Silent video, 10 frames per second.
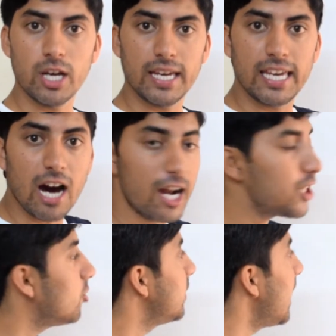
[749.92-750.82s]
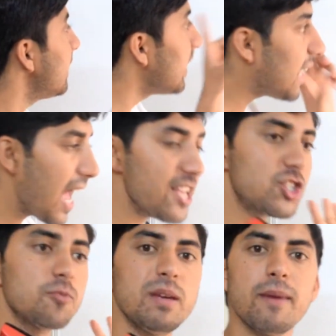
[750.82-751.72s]
He argued that there has
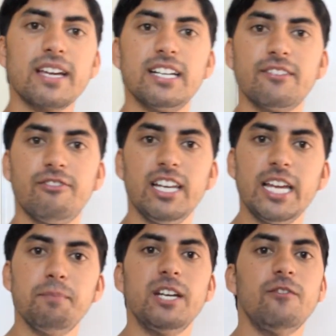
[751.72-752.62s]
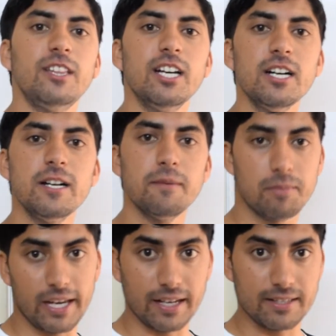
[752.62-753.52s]
to be magnetic field in between the
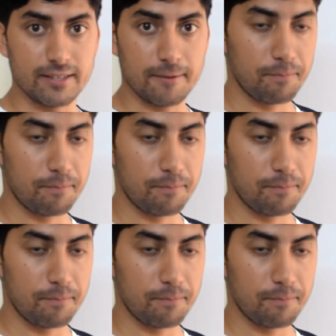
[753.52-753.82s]
plates.